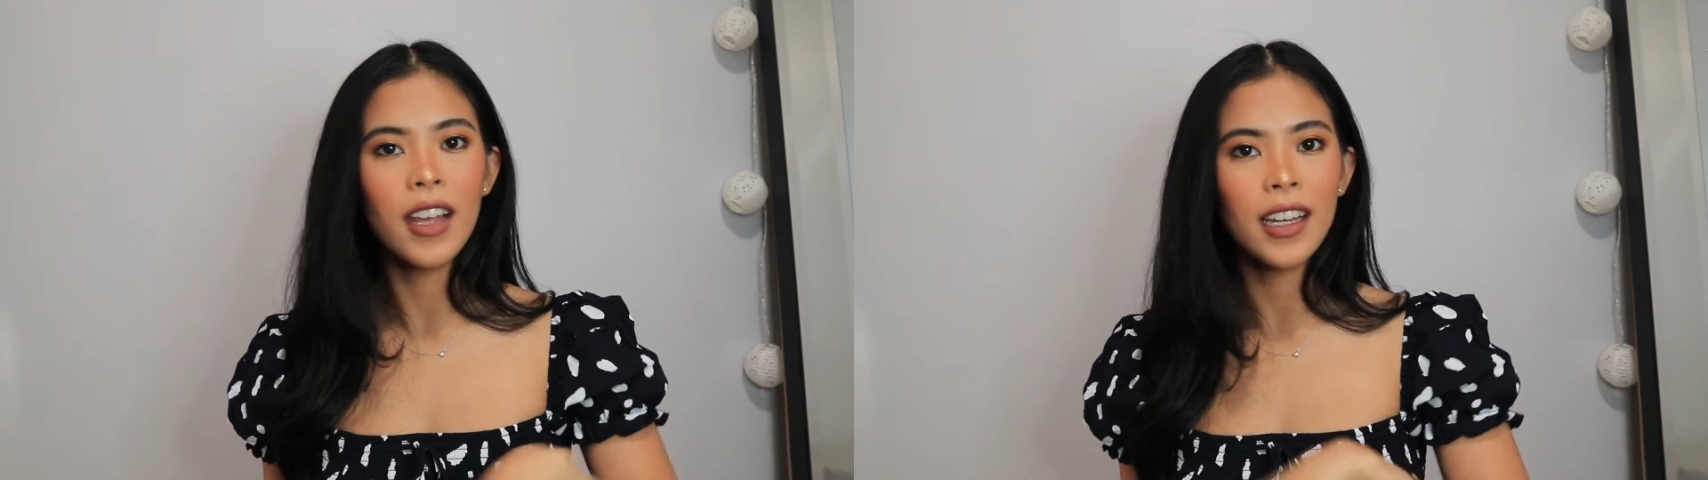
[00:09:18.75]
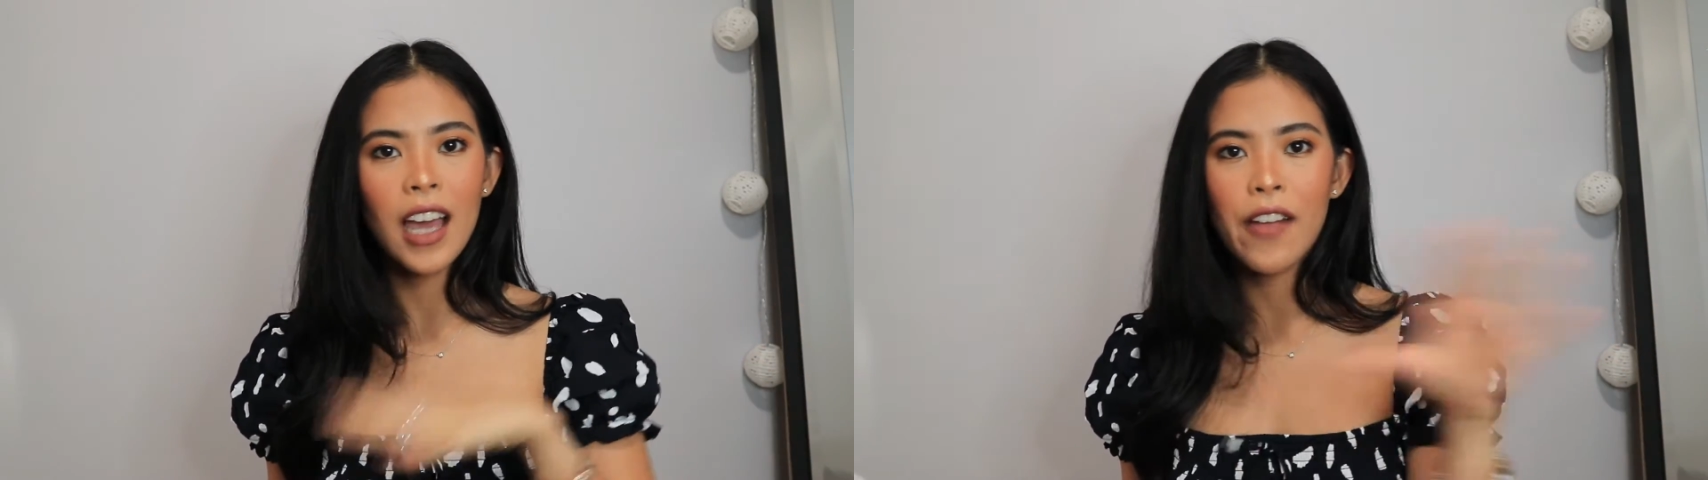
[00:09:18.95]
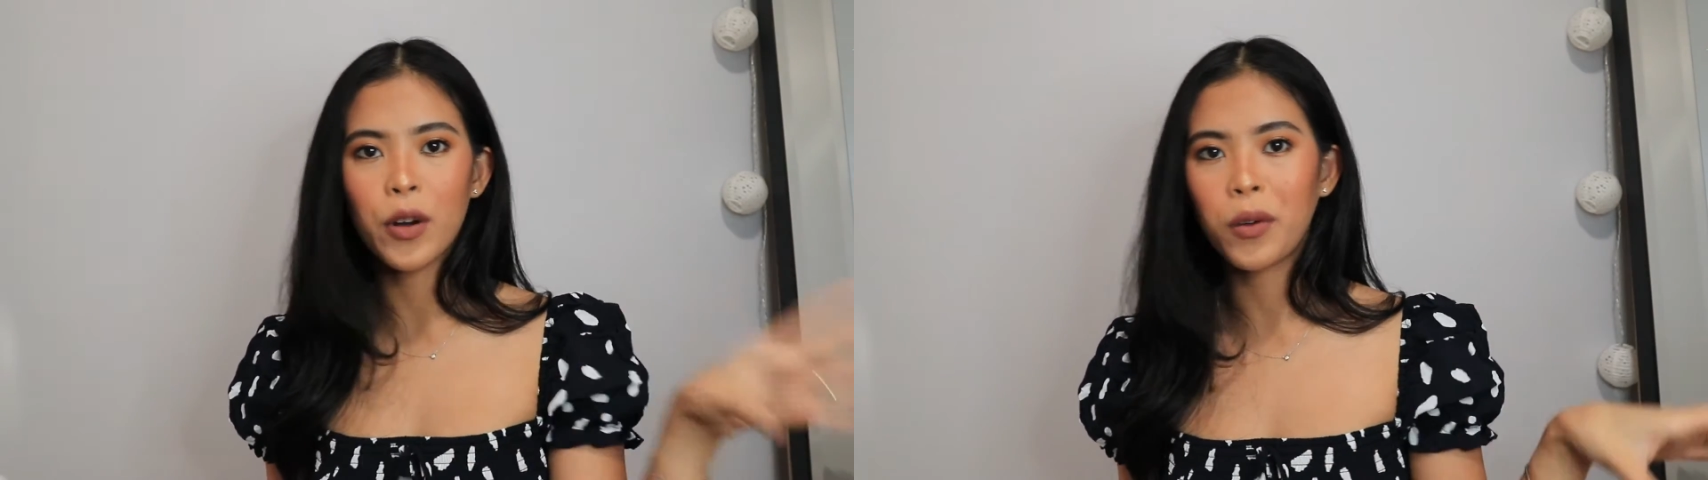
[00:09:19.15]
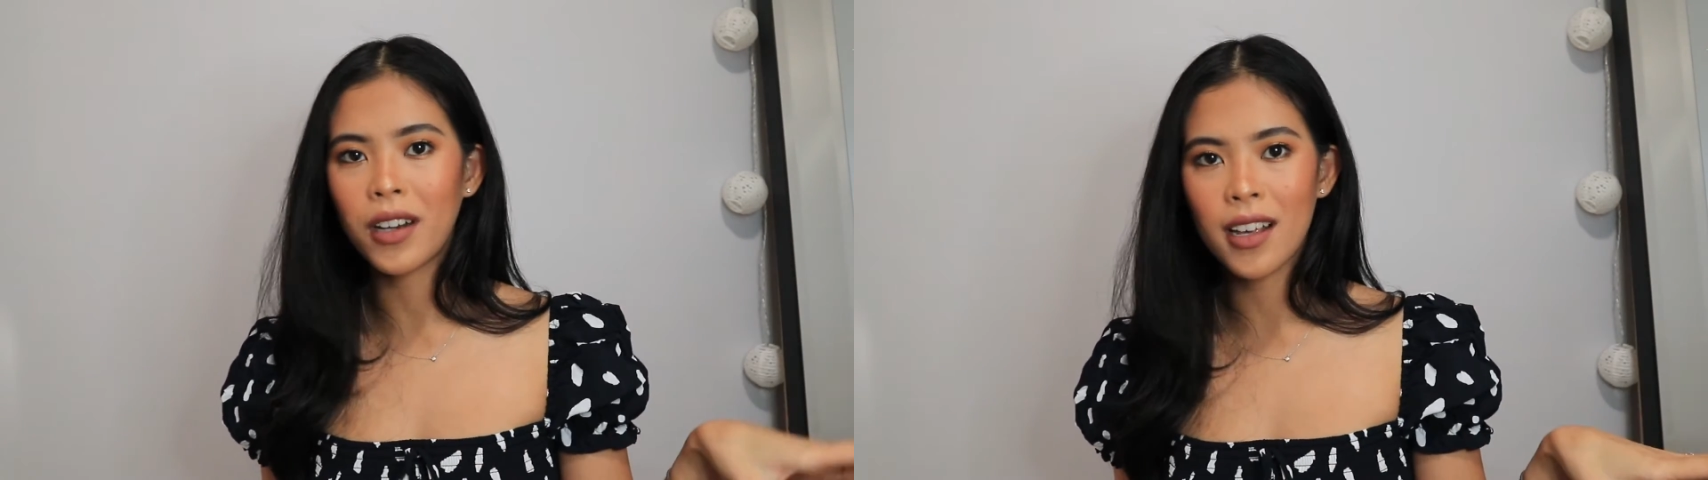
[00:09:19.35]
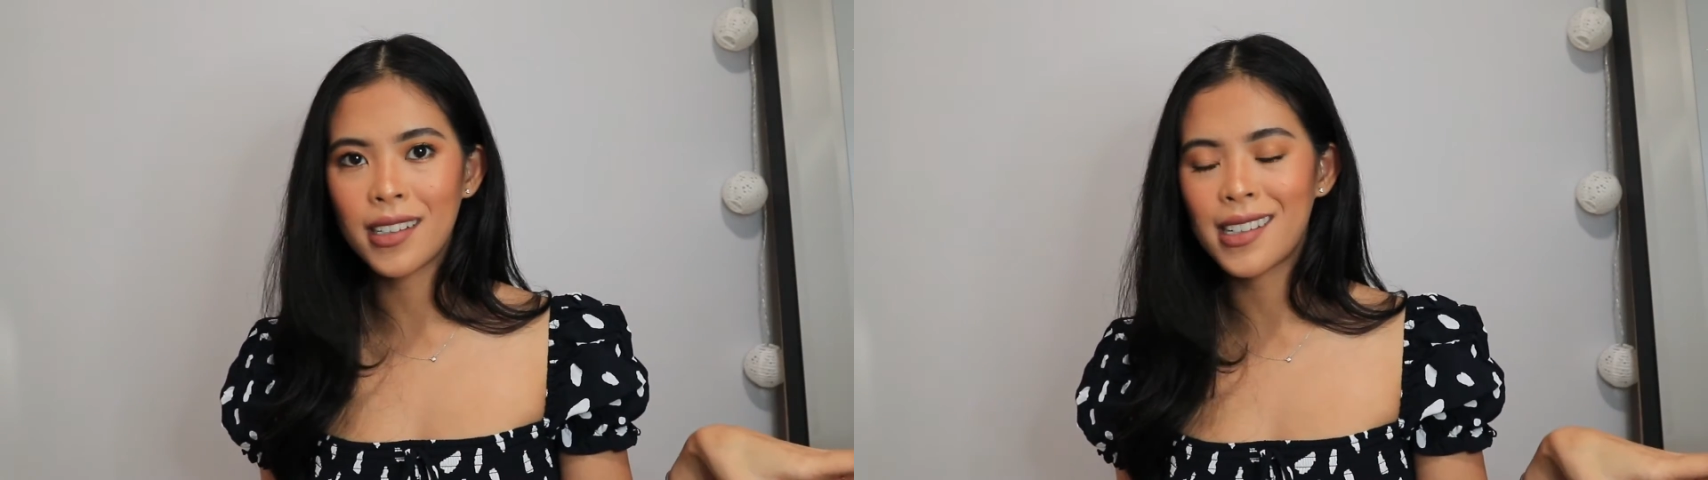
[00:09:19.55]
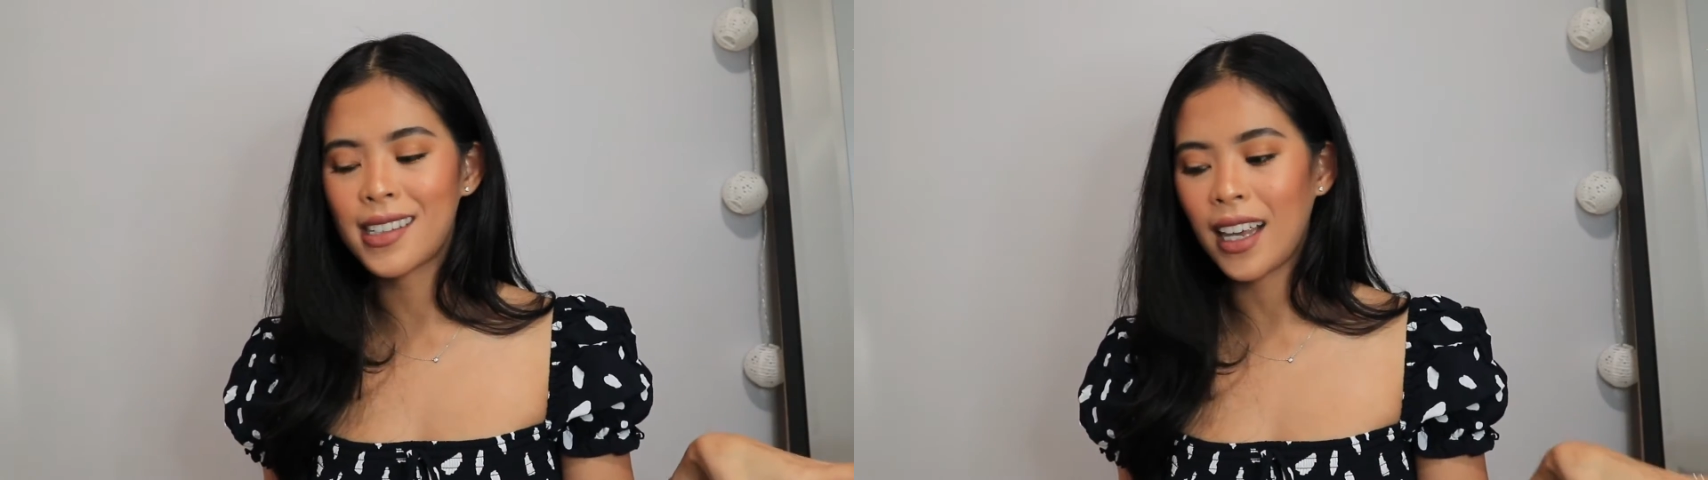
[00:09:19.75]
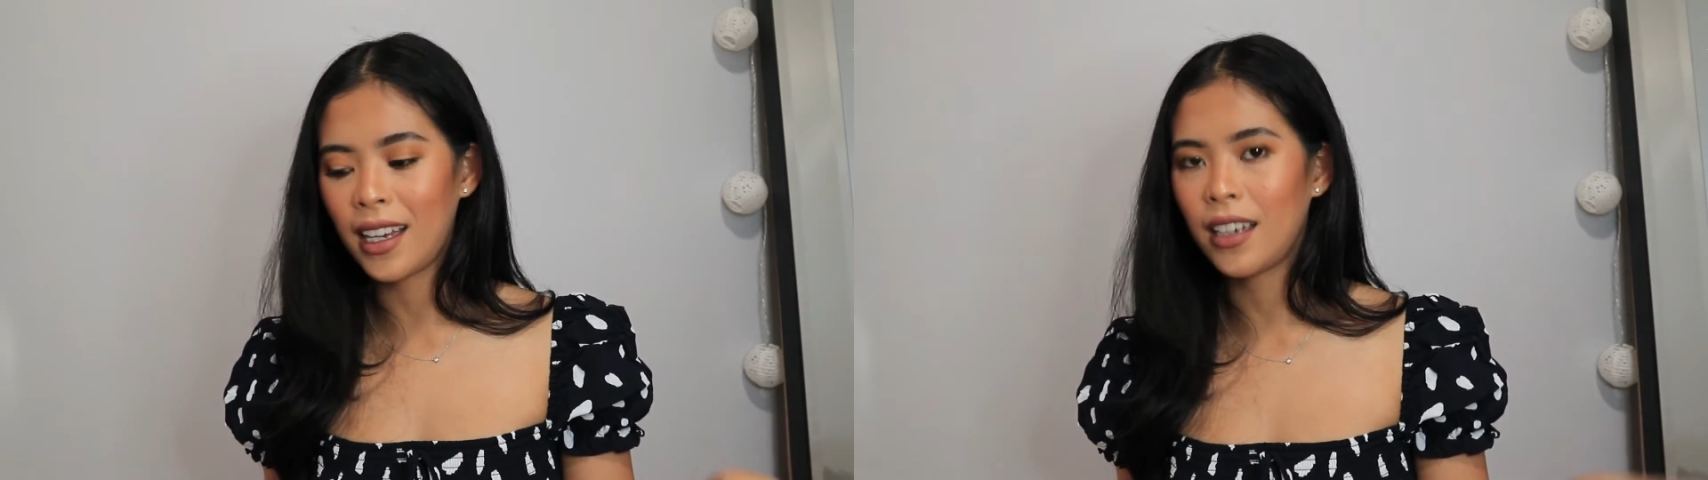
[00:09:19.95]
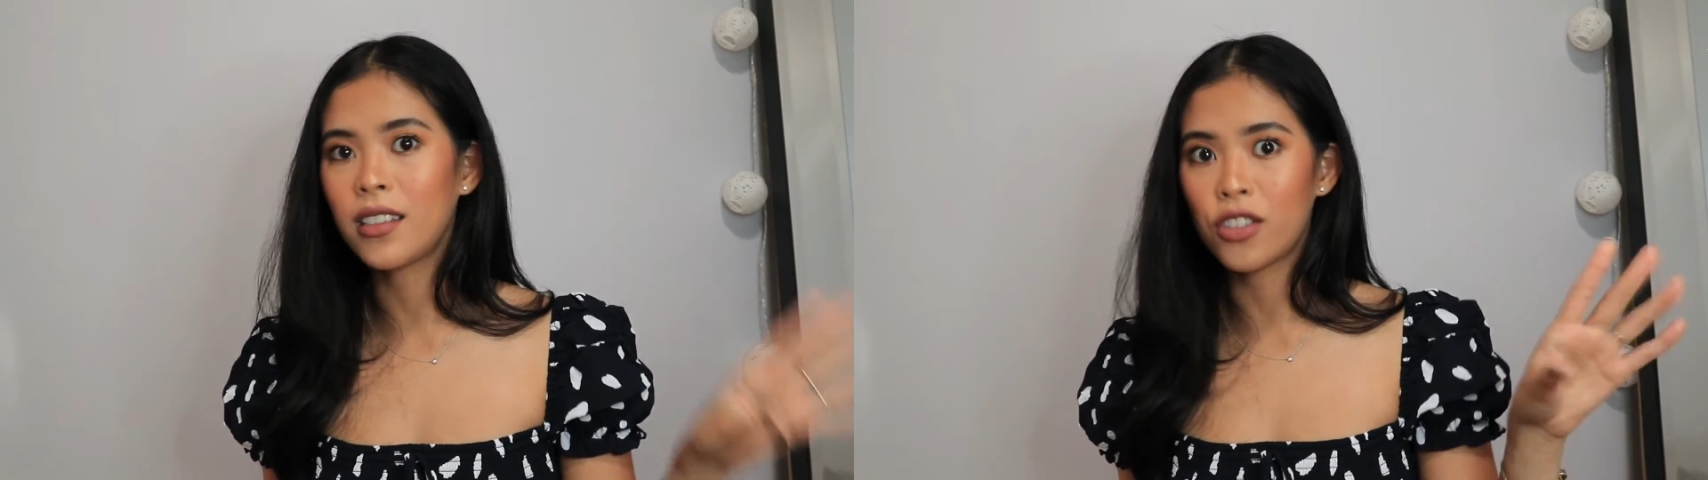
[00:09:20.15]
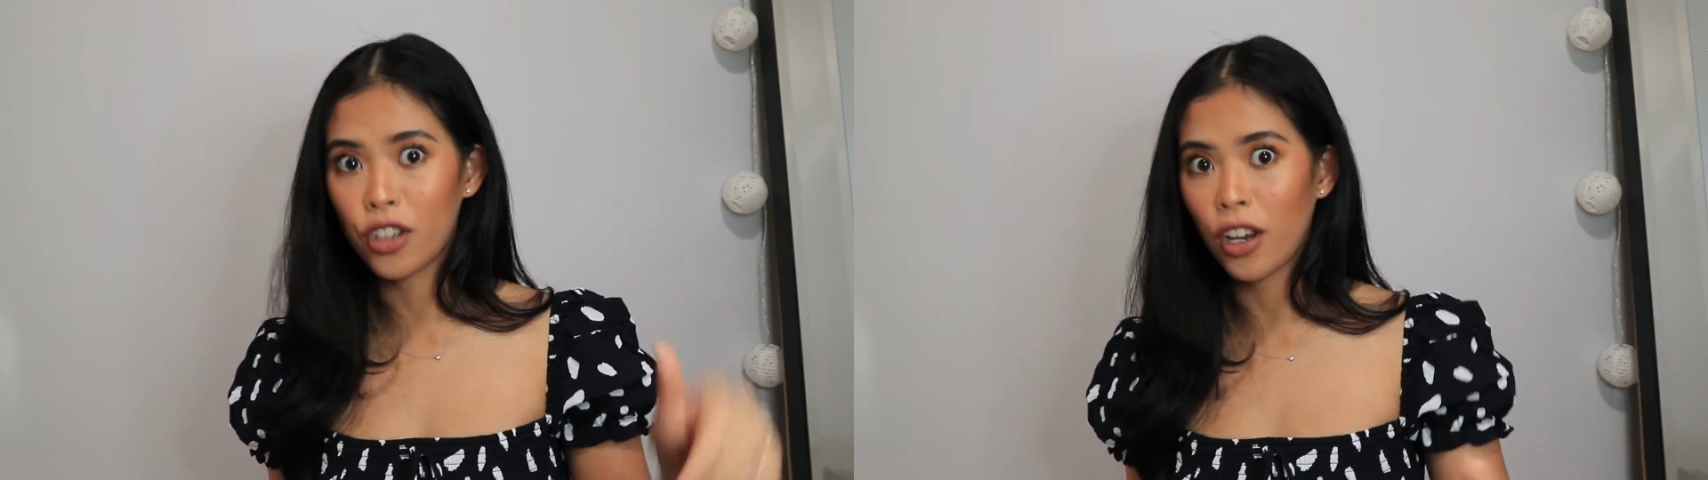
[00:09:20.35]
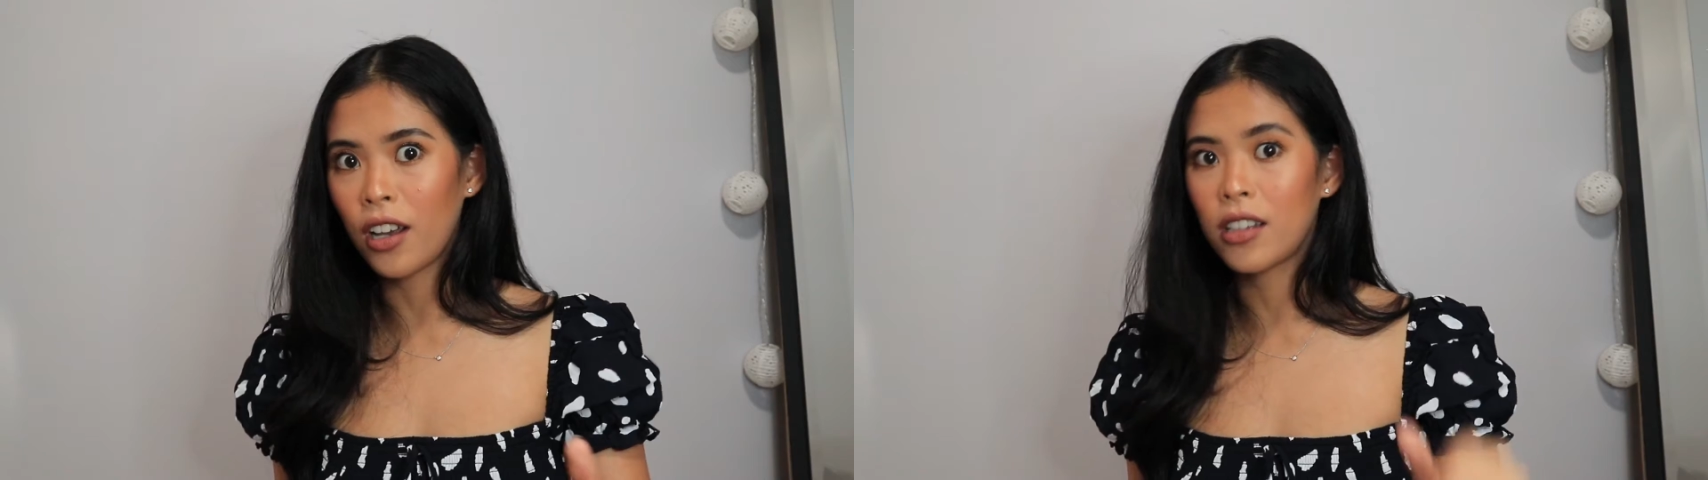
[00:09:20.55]
like everyone else is saying. It's
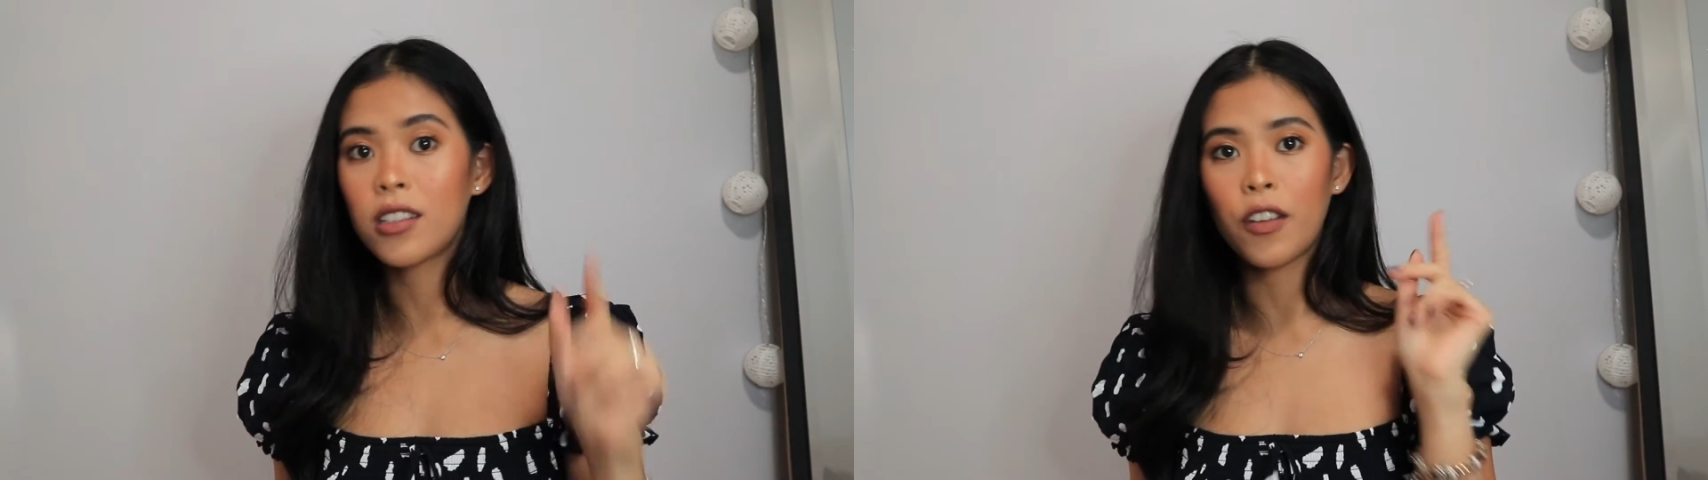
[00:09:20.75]
good.